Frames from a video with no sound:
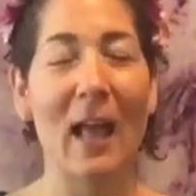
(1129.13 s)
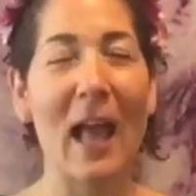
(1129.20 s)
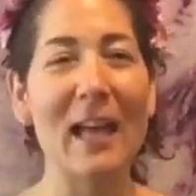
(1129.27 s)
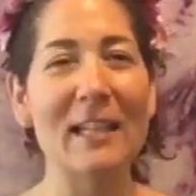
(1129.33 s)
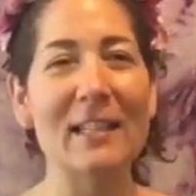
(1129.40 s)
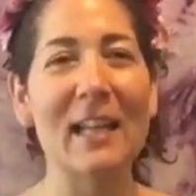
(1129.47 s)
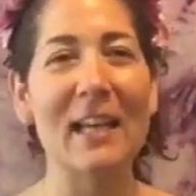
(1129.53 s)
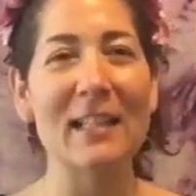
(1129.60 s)

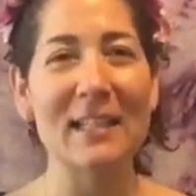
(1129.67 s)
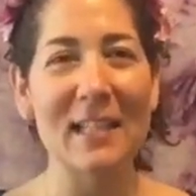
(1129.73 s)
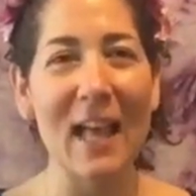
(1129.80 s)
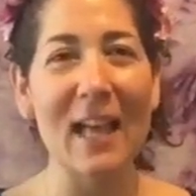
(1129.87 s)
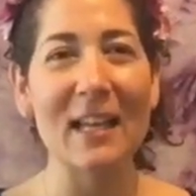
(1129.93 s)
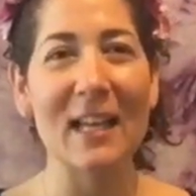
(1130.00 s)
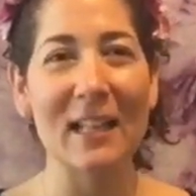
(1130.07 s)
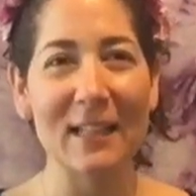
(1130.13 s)
and I
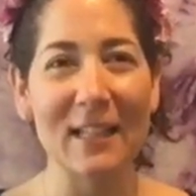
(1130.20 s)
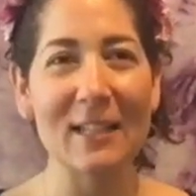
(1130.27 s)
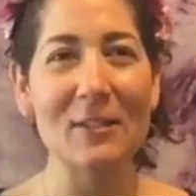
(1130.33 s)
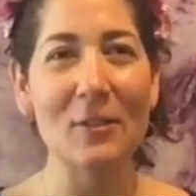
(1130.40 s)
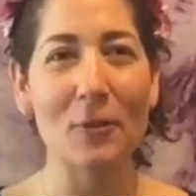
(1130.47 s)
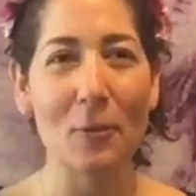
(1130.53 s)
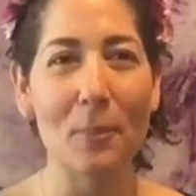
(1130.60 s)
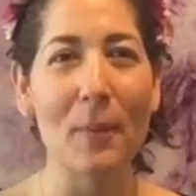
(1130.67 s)
said,
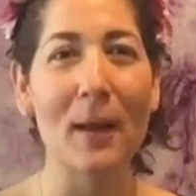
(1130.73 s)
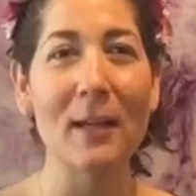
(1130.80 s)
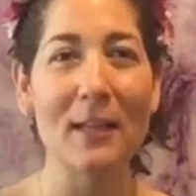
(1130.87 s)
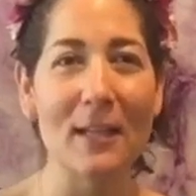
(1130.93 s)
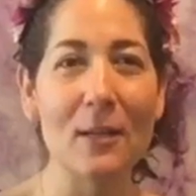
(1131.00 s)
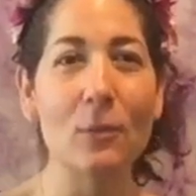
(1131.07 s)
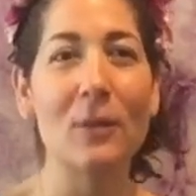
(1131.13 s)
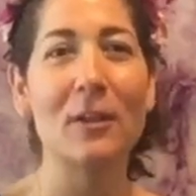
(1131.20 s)
little
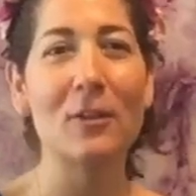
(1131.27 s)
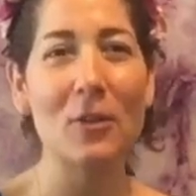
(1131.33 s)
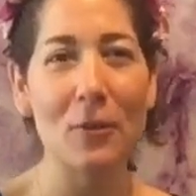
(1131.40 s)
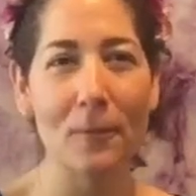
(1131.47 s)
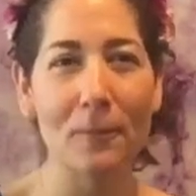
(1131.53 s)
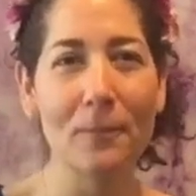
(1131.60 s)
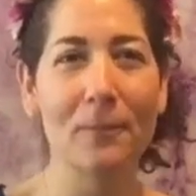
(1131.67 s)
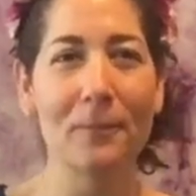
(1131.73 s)
bunny, will
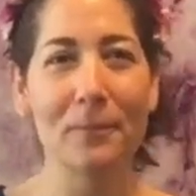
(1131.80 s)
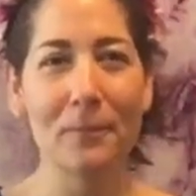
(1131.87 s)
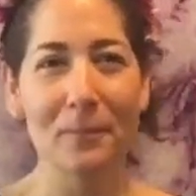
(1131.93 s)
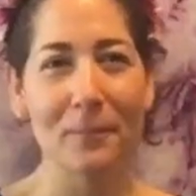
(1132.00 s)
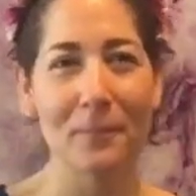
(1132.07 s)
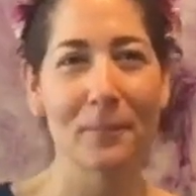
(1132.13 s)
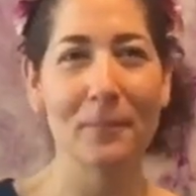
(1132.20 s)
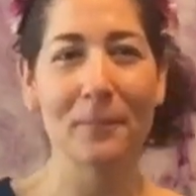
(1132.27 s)

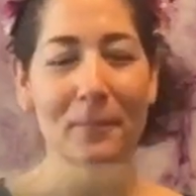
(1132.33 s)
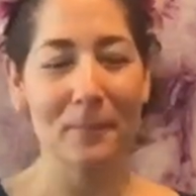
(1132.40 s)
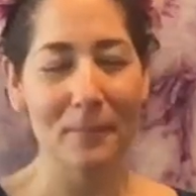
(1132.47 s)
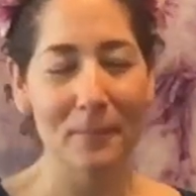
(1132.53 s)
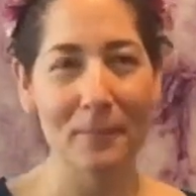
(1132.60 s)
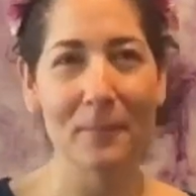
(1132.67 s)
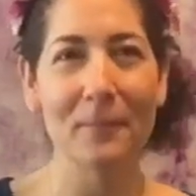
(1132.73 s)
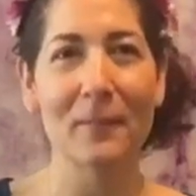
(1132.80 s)
you?
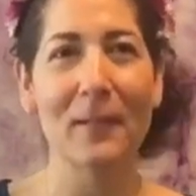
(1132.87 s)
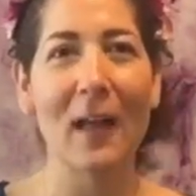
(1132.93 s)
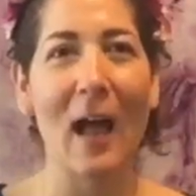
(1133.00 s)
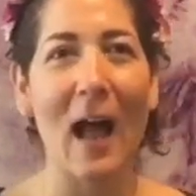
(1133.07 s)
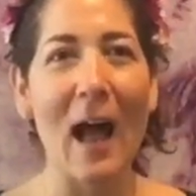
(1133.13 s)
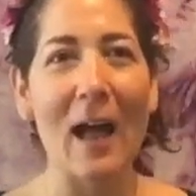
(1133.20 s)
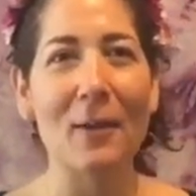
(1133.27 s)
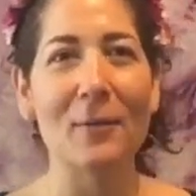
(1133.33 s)

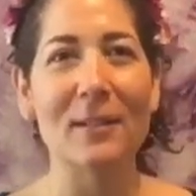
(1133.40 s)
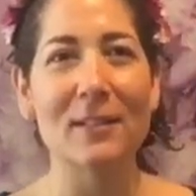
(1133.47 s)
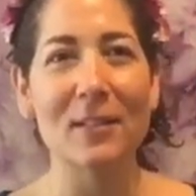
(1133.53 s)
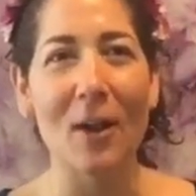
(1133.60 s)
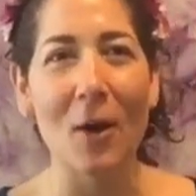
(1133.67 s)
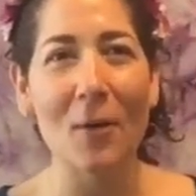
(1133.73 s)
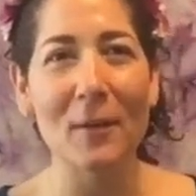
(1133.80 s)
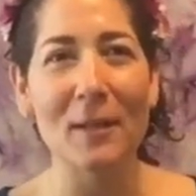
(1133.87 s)
I was
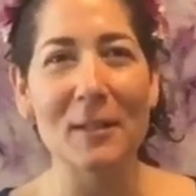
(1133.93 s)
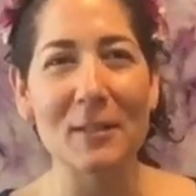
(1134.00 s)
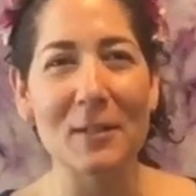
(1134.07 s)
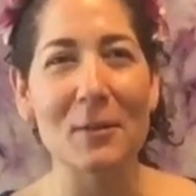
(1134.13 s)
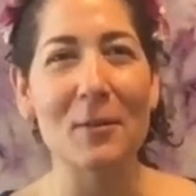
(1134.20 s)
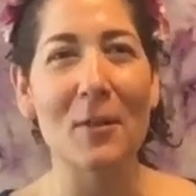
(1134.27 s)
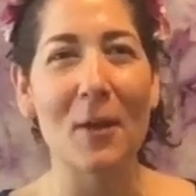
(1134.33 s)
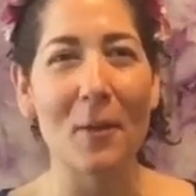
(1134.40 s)
going
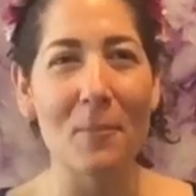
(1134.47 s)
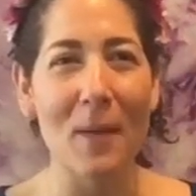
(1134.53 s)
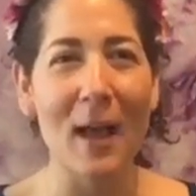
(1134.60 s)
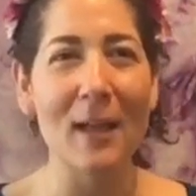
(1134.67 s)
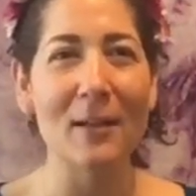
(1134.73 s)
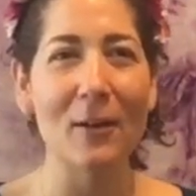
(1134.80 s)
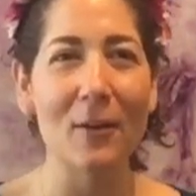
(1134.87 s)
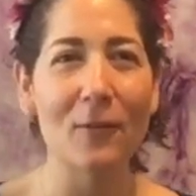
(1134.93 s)
to the
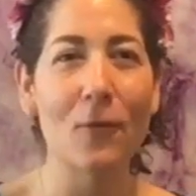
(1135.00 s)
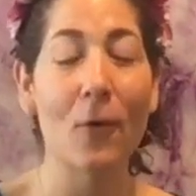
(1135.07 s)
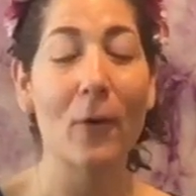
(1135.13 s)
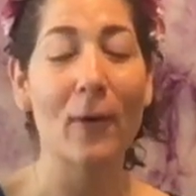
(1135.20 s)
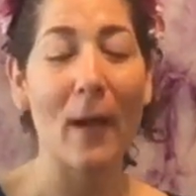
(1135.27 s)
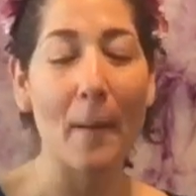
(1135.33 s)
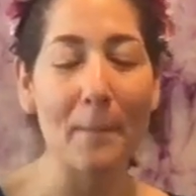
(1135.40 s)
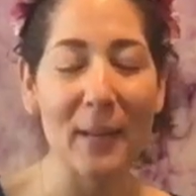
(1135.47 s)
meadow
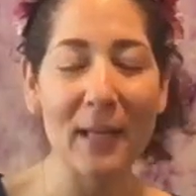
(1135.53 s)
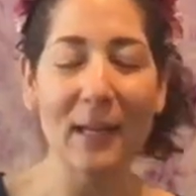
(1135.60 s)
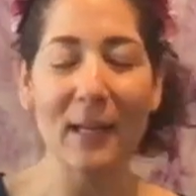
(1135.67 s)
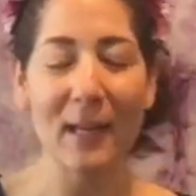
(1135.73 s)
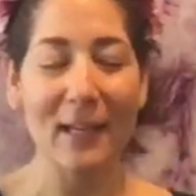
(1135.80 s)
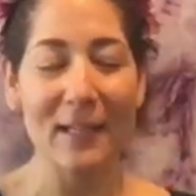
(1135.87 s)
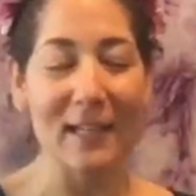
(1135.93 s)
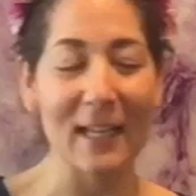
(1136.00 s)
for a
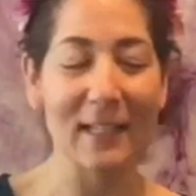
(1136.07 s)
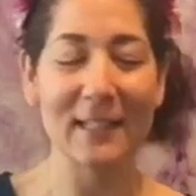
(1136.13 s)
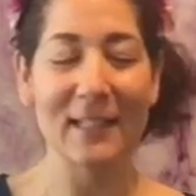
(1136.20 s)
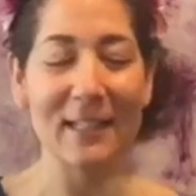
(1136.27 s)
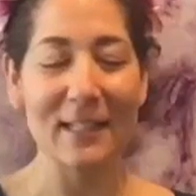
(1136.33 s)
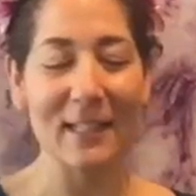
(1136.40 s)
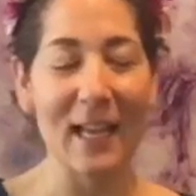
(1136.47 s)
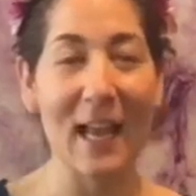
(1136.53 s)
picnic
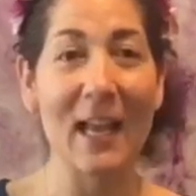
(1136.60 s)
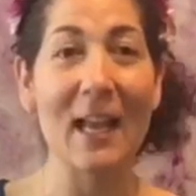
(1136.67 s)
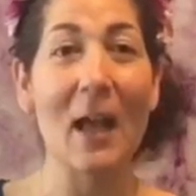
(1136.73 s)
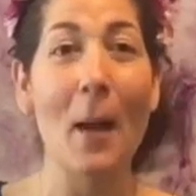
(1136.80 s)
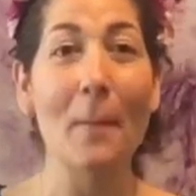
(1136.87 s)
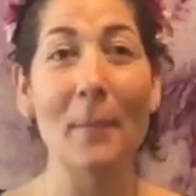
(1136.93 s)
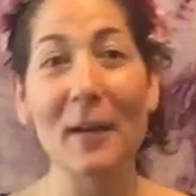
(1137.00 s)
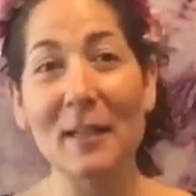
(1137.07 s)

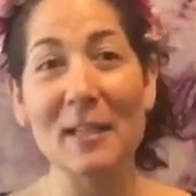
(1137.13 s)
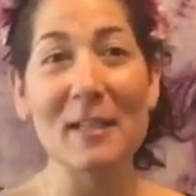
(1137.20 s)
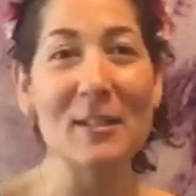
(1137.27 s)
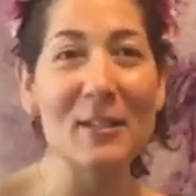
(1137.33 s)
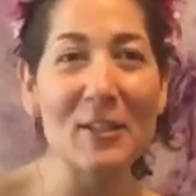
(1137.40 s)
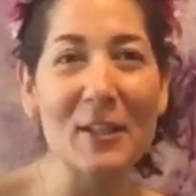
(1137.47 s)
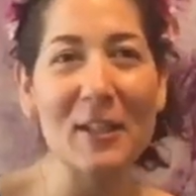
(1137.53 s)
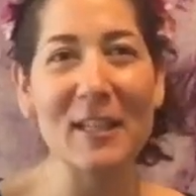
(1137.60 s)
day, but he
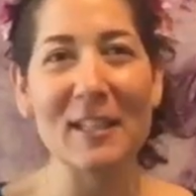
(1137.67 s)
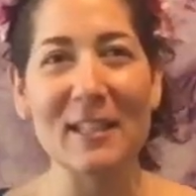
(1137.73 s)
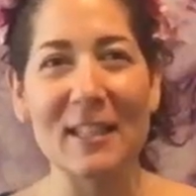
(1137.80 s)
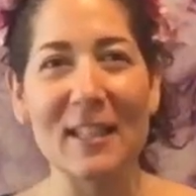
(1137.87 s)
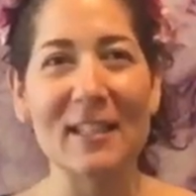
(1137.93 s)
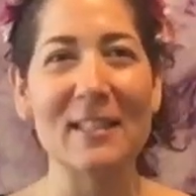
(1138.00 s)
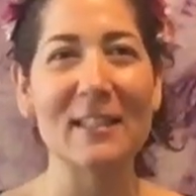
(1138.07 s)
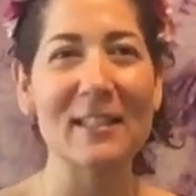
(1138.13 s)
shook his
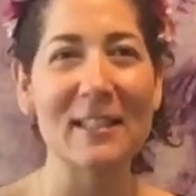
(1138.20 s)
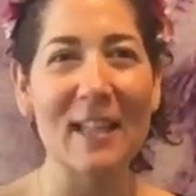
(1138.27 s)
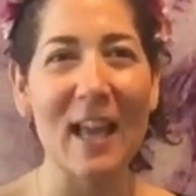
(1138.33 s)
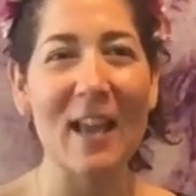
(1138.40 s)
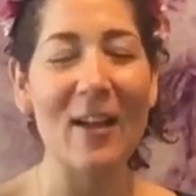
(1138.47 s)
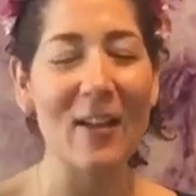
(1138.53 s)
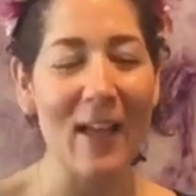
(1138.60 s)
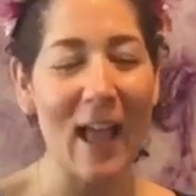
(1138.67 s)
little
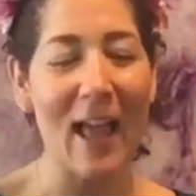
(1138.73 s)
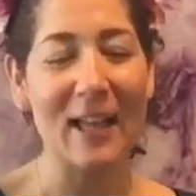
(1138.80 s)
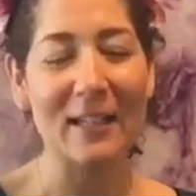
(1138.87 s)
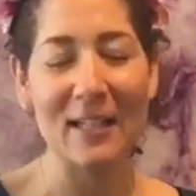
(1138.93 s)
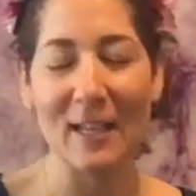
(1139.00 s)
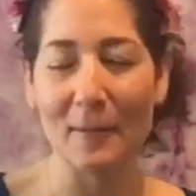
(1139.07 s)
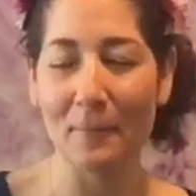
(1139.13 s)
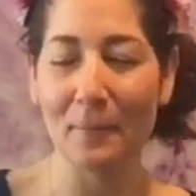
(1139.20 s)
tail and he...